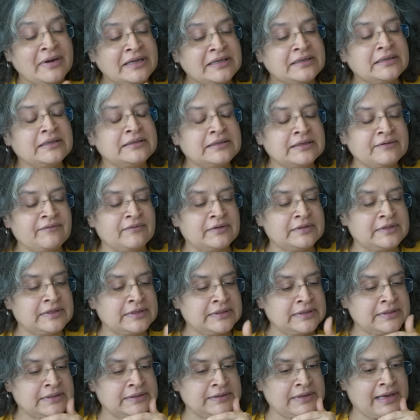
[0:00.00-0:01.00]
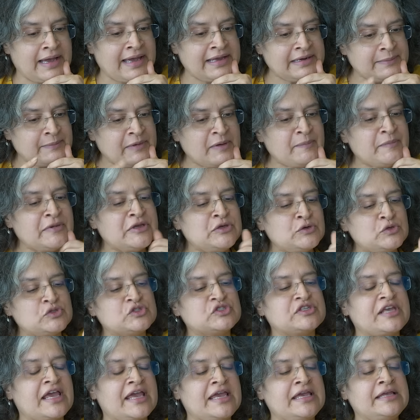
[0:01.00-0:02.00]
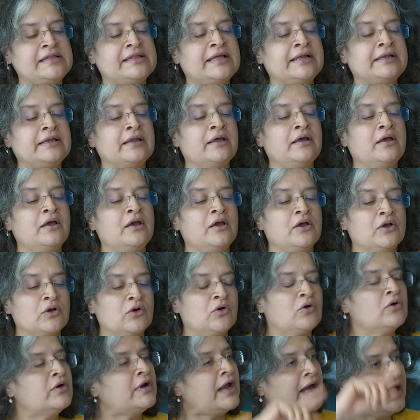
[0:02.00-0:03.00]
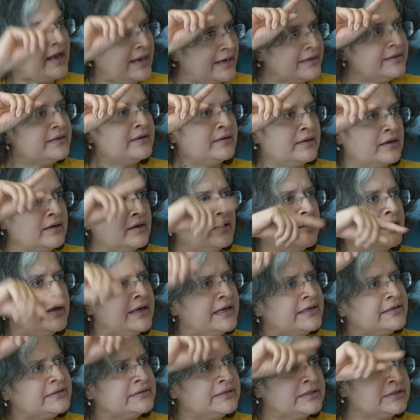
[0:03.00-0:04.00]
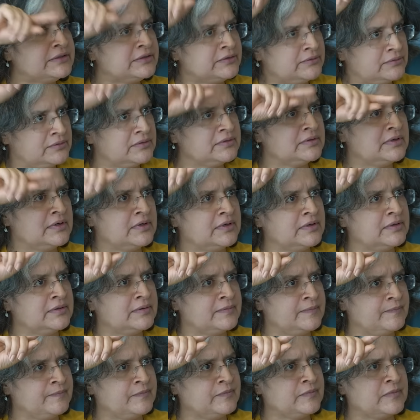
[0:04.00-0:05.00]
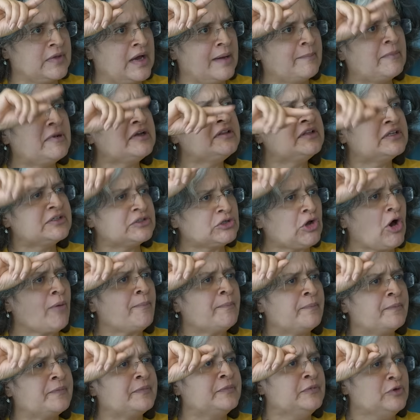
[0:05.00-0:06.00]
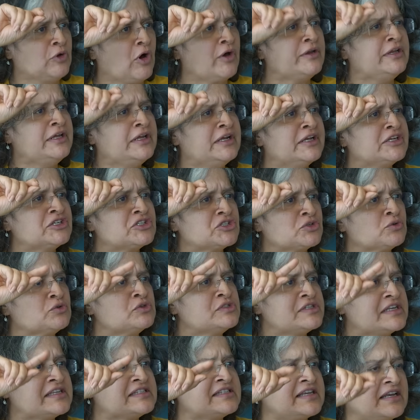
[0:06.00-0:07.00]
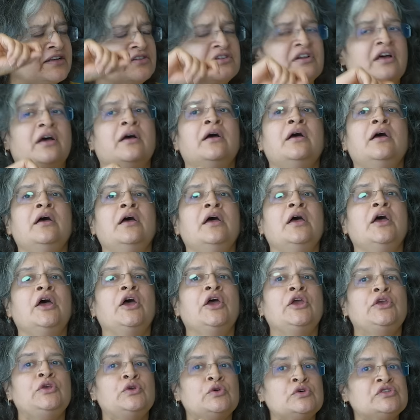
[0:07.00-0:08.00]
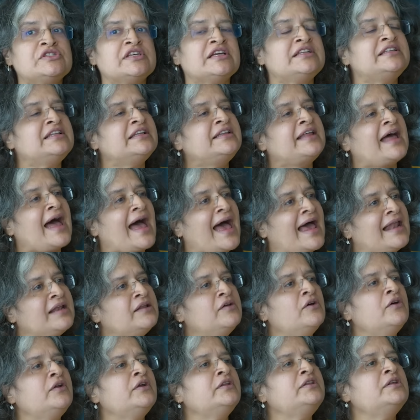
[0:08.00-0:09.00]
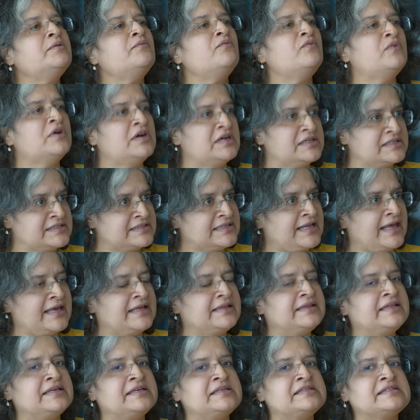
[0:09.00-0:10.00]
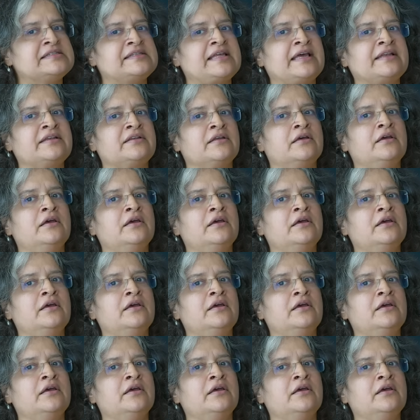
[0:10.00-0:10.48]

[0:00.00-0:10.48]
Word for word: But the the I remember you saying that Kohra had uh, hit the uh, among the top non-English shows, etc. Yeah. You said that the algorithm works like this: that